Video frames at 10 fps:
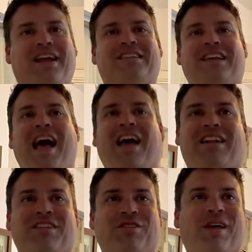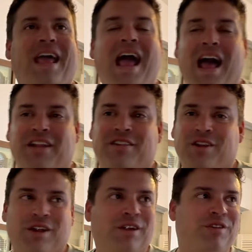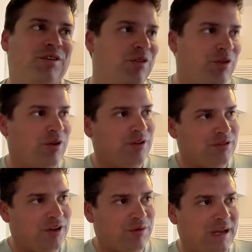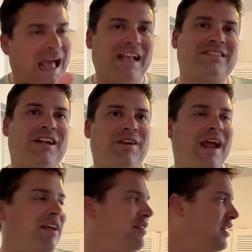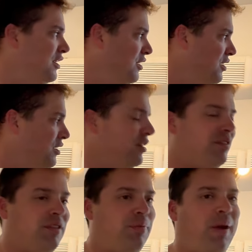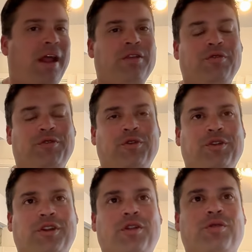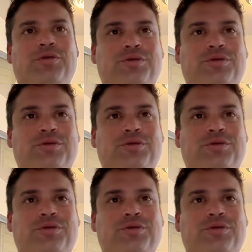Exactly. So they had their their relaxed area and then the patio for the clothes.